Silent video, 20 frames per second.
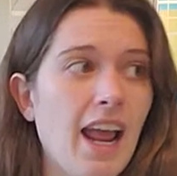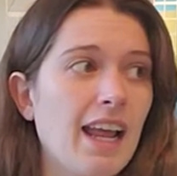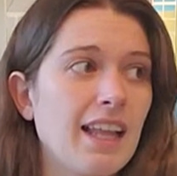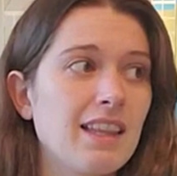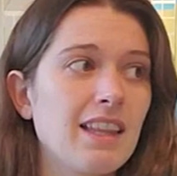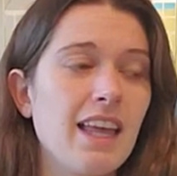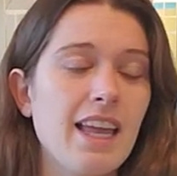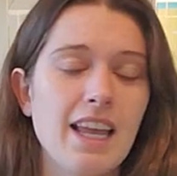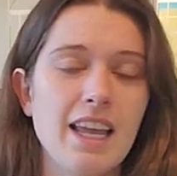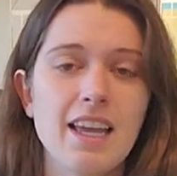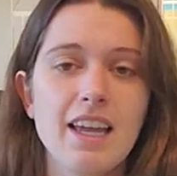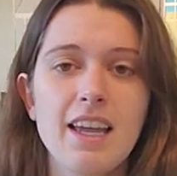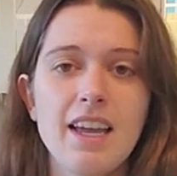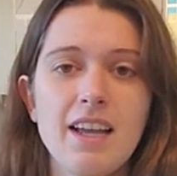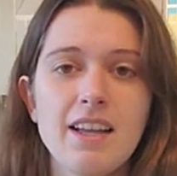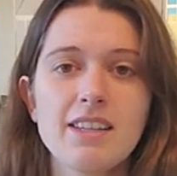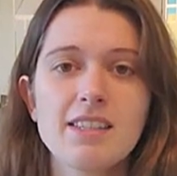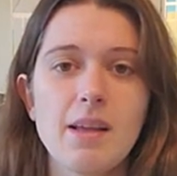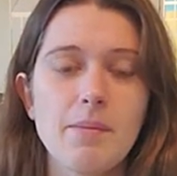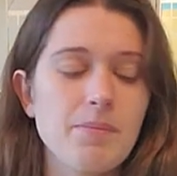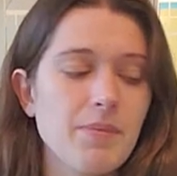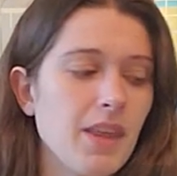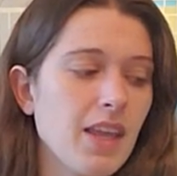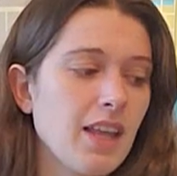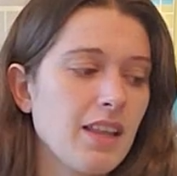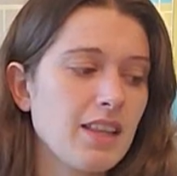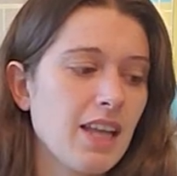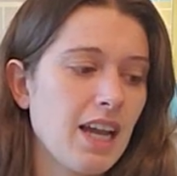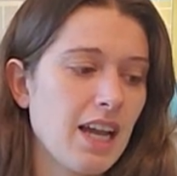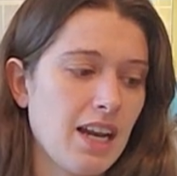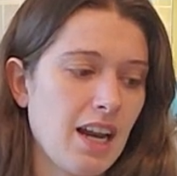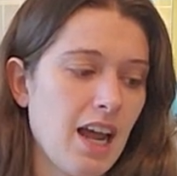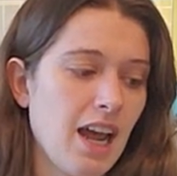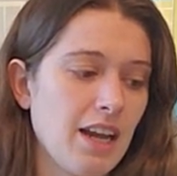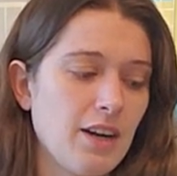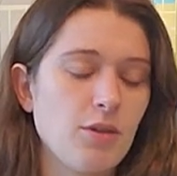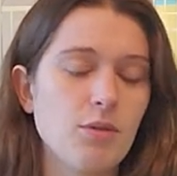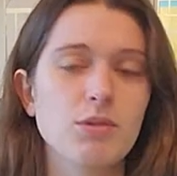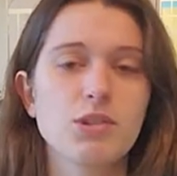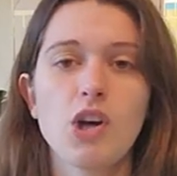And like something that I
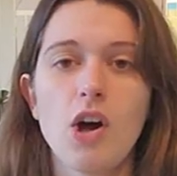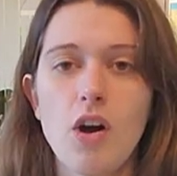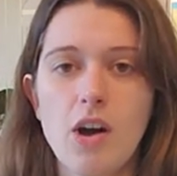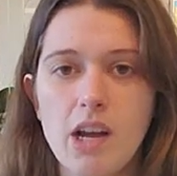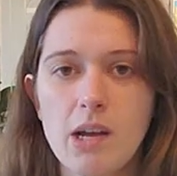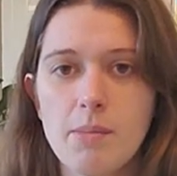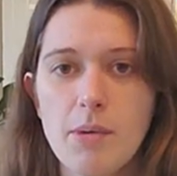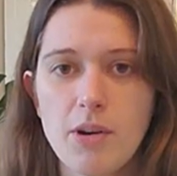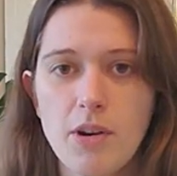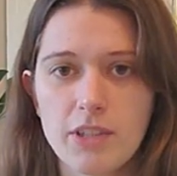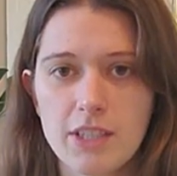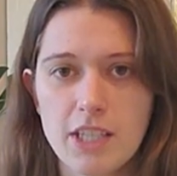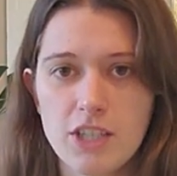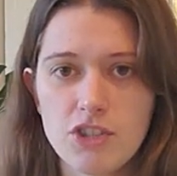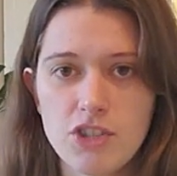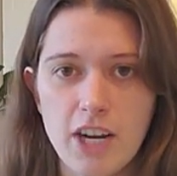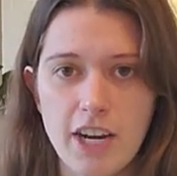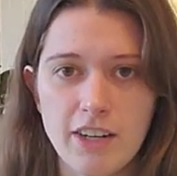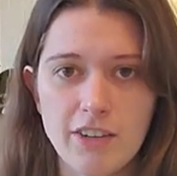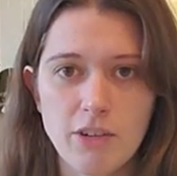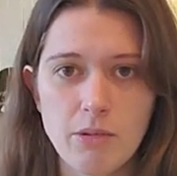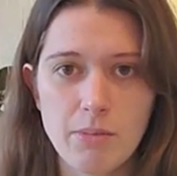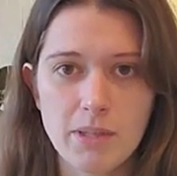don't talk about on this channel,